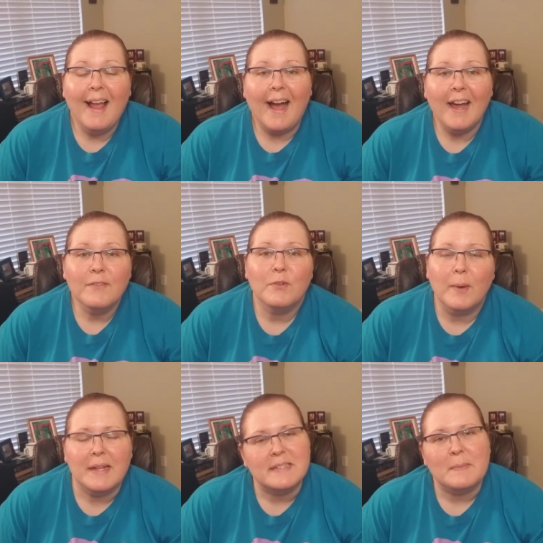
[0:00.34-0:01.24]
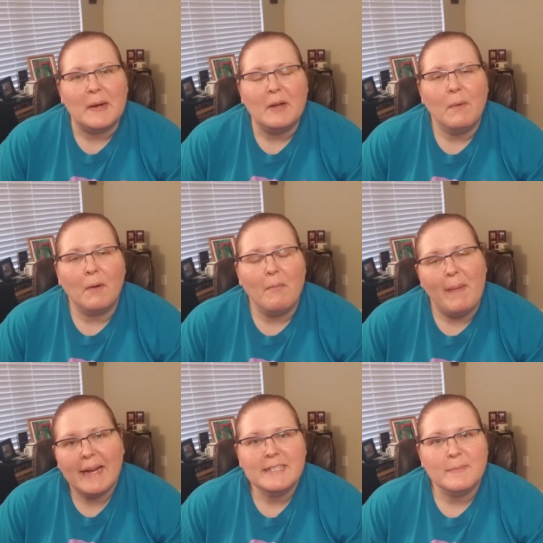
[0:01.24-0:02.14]
Hi everyone, it's Mary. Welcome
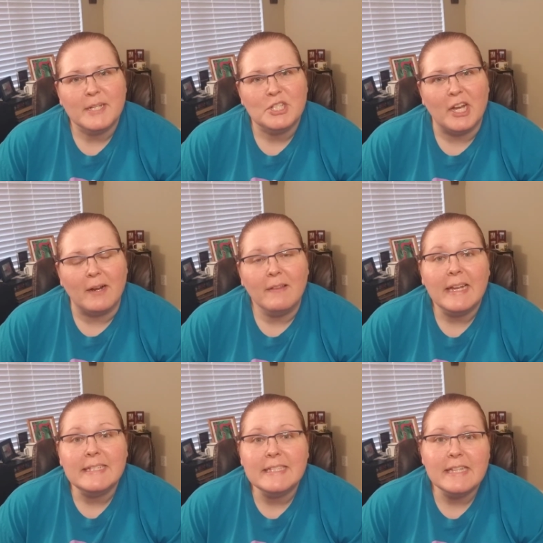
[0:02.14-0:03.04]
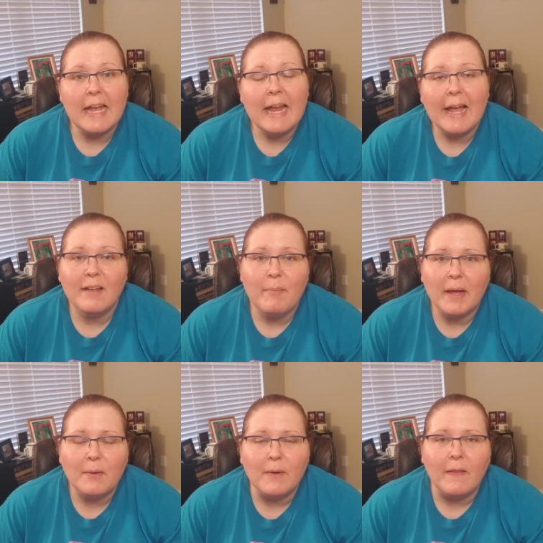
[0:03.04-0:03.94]
back to my channel, and today I am
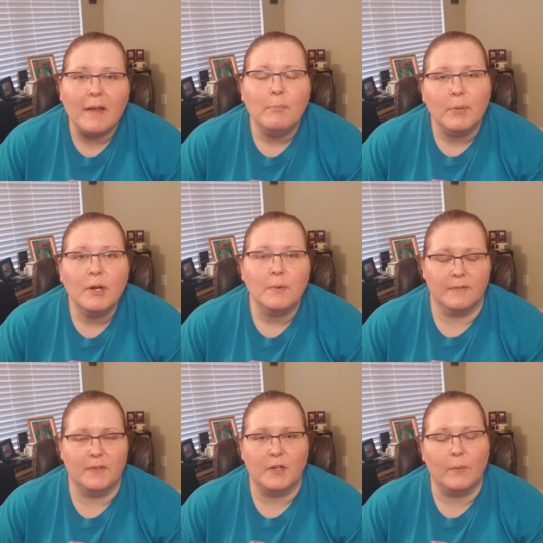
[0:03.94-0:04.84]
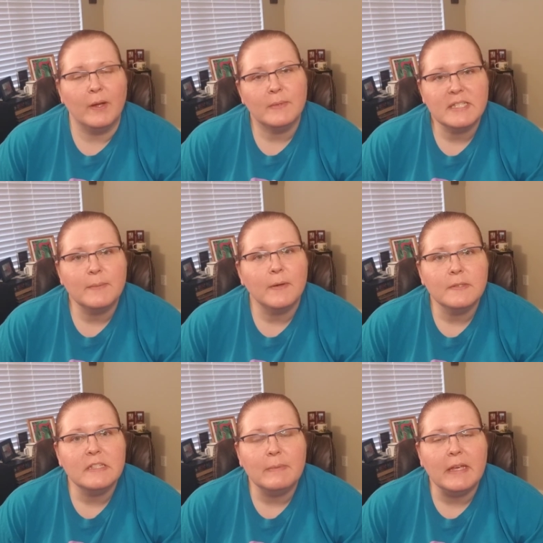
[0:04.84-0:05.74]
back with a book review. It was
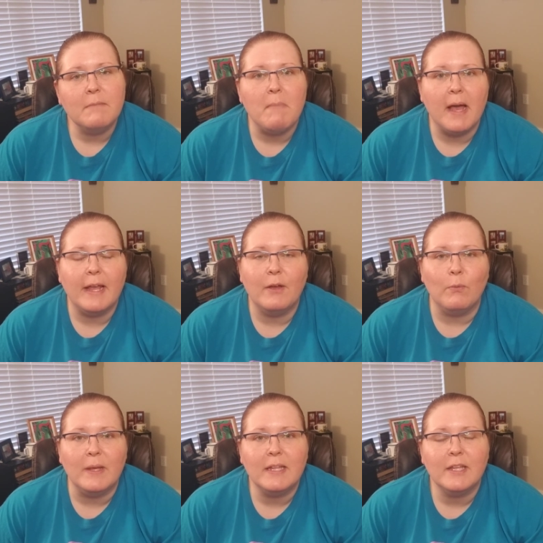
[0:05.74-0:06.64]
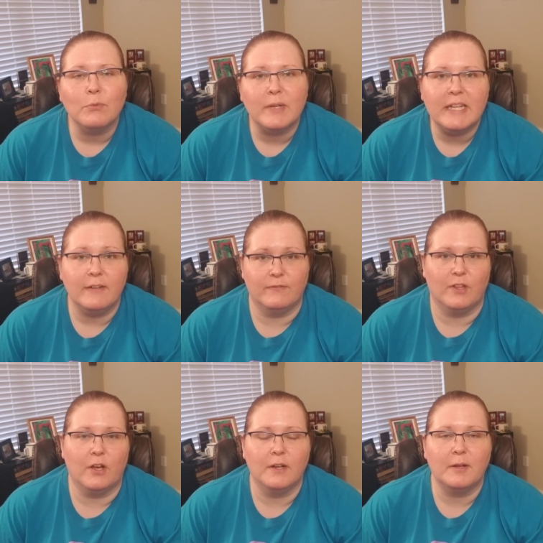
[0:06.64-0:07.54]
supposed to be my weekly reading
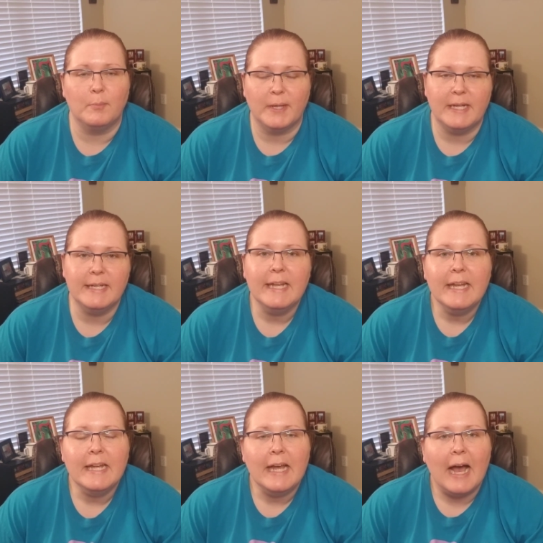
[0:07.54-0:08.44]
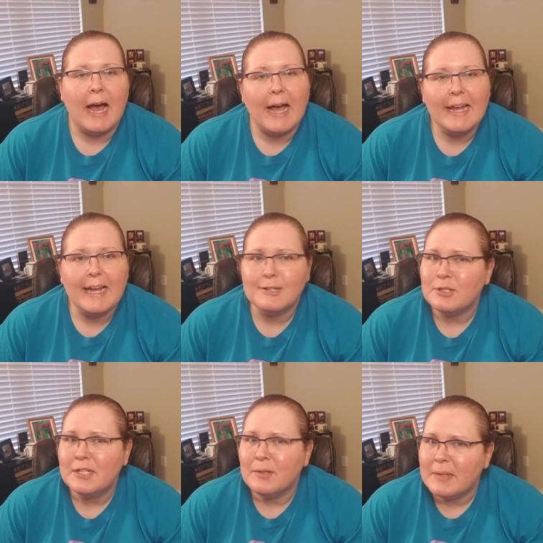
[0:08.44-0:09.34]
vlog, but I
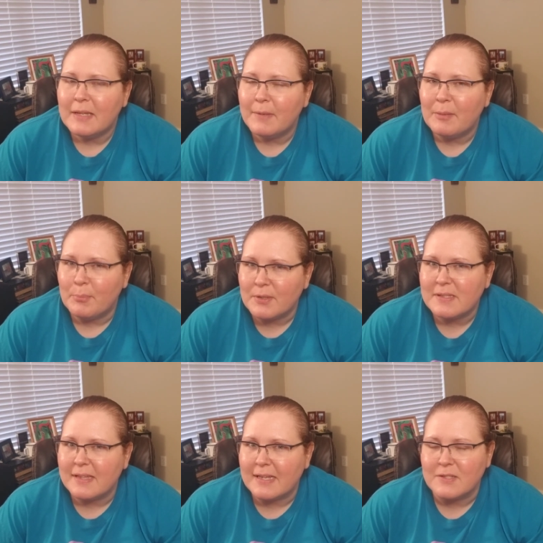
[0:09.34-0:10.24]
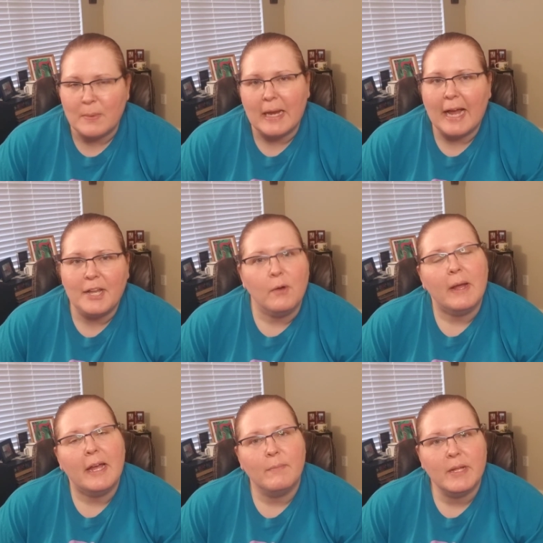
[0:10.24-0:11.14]
actually didn't read that many books last week. I know
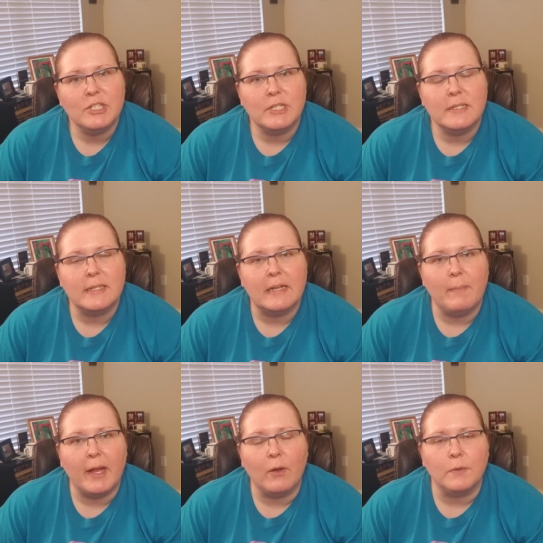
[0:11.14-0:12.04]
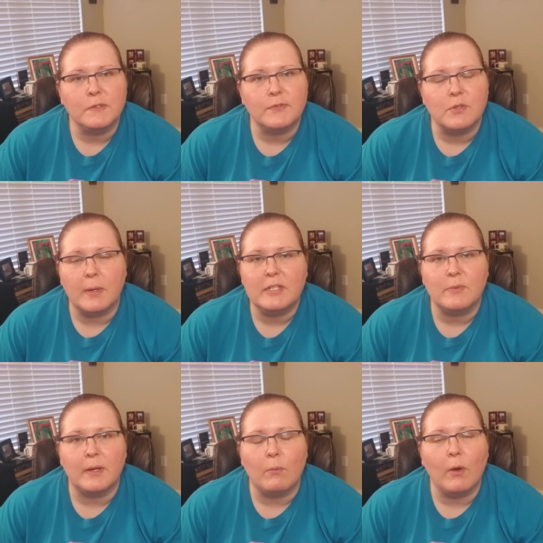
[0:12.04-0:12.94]
I had mentioned in my goals for
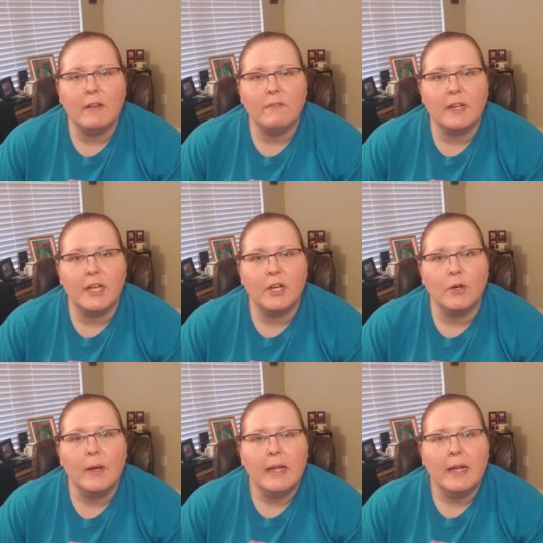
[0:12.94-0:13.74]
2021 video